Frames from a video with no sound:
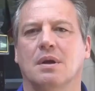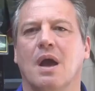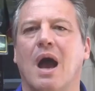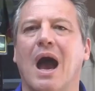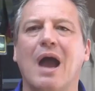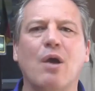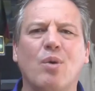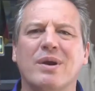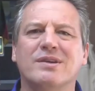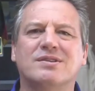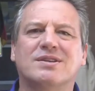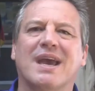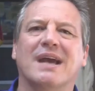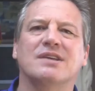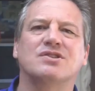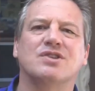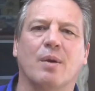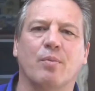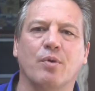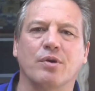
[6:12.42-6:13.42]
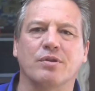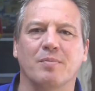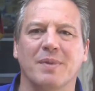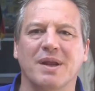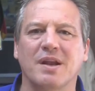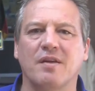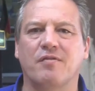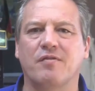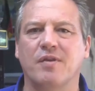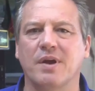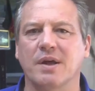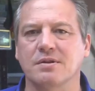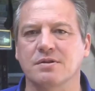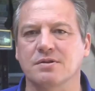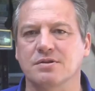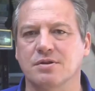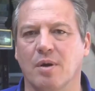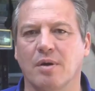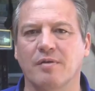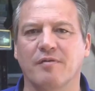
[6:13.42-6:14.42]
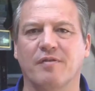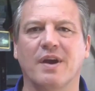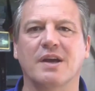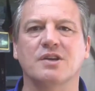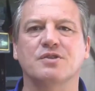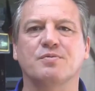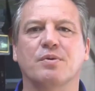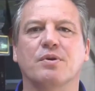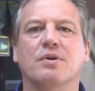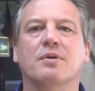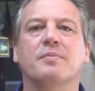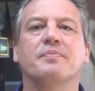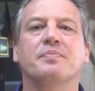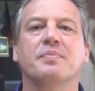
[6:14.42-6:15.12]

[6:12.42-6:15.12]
I always catch up with many friends on Facebook